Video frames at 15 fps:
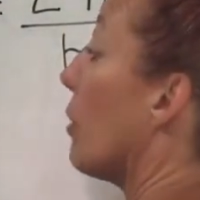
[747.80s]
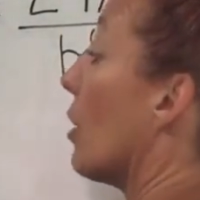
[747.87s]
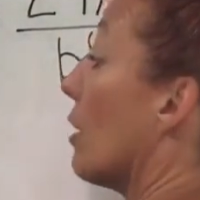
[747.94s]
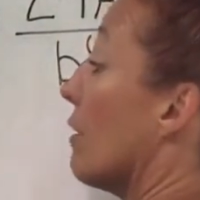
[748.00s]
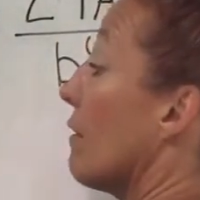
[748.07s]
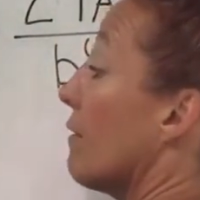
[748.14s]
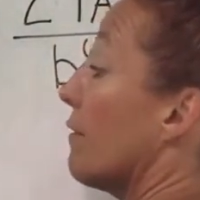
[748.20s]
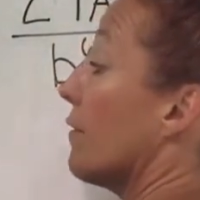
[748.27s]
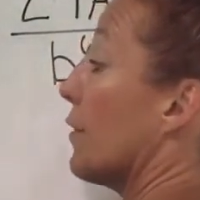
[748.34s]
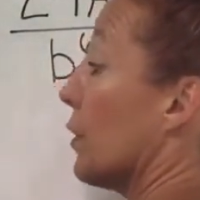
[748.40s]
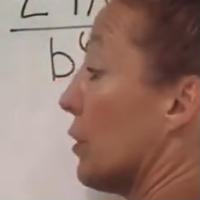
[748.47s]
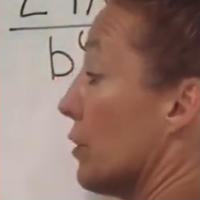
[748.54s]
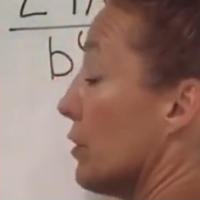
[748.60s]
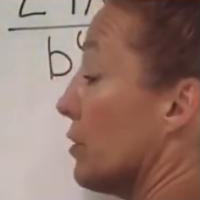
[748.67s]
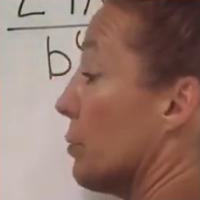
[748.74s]
part
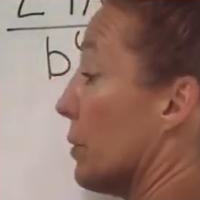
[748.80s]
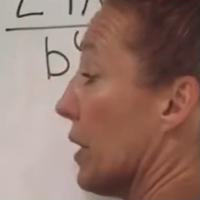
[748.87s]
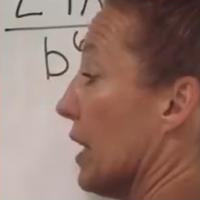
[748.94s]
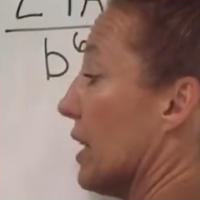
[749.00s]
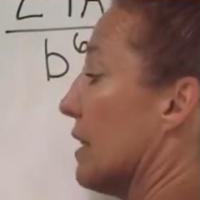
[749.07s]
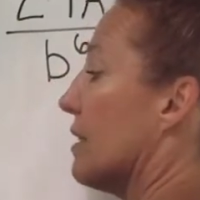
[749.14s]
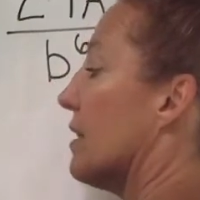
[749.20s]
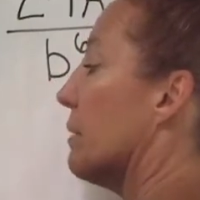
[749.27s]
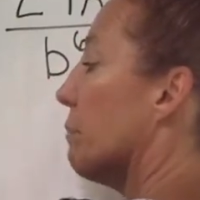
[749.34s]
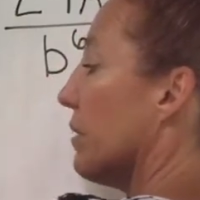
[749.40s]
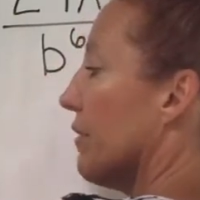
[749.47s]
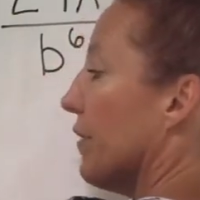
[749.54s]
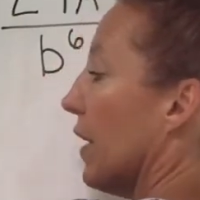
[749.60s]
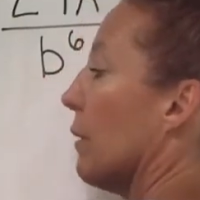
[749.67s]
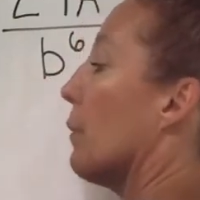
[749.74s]
first. We're gonna
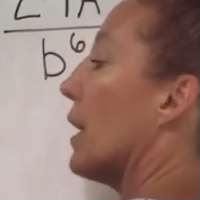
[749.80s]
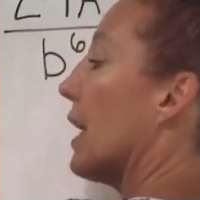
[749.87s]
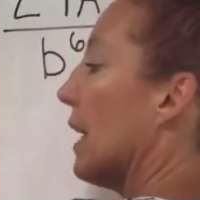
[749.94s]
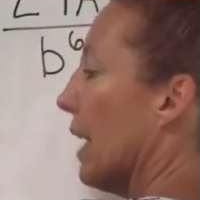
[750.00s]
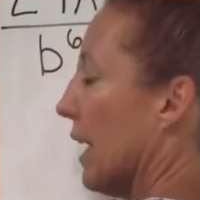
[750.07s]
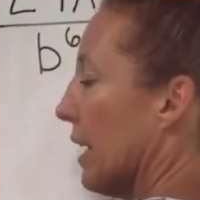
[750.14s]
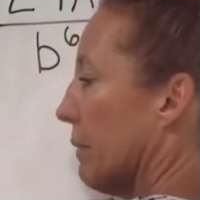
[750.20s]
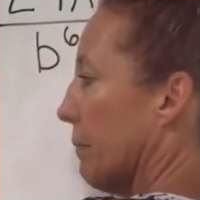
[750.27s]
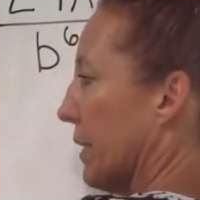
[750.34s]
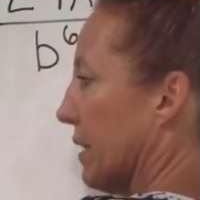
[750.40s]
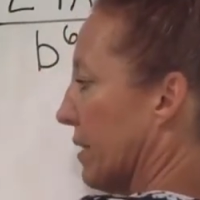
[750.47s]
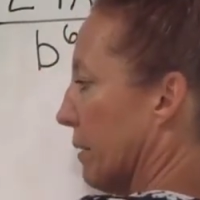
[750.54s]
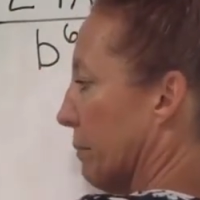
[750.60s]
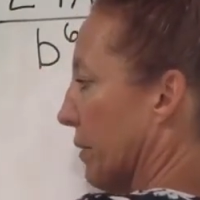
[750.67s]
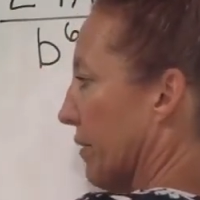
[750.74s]
simplify what can be
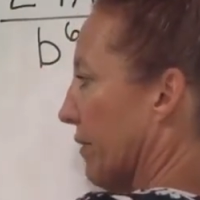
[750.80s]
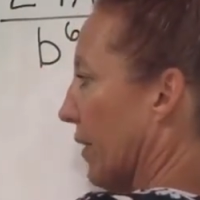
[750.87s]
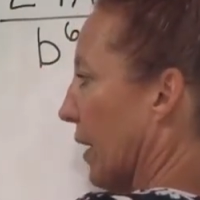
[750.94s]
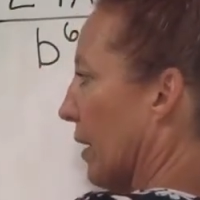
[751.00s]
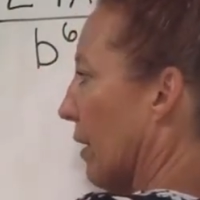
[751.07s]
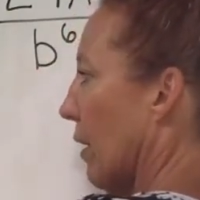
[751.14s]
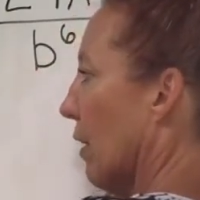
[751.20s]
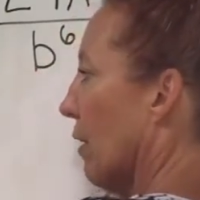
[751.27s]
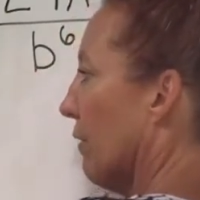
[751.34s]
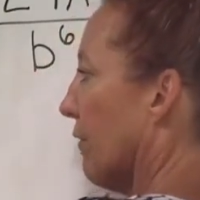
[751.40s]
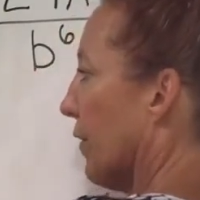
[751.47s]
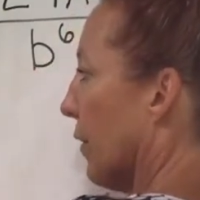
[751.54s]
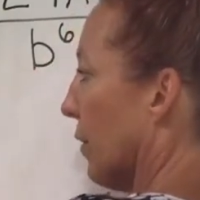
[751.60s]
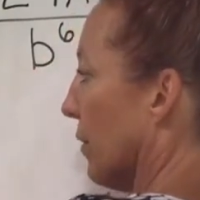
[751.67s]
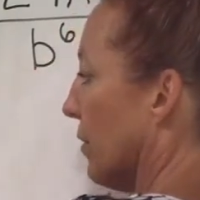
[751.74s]
simplified
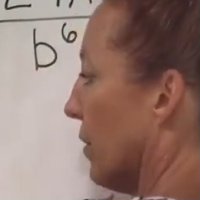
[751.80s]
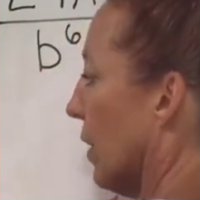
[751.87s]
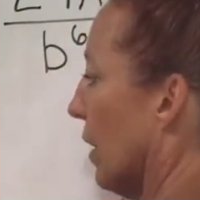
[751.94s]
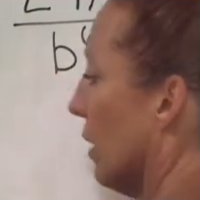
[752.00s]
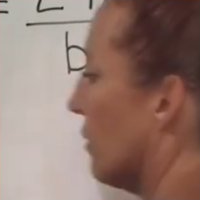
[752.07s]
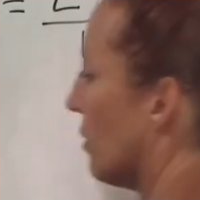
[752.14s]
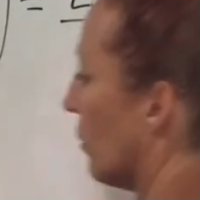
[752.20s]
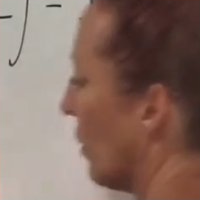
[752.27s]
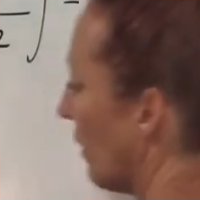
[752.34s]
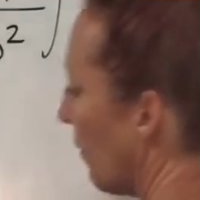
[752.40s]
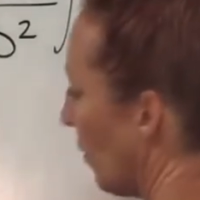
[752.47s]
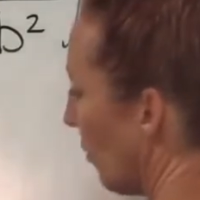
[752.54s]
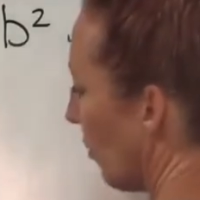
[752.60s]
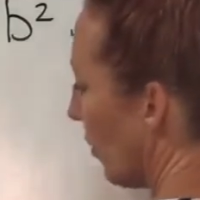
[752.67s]
first. So if you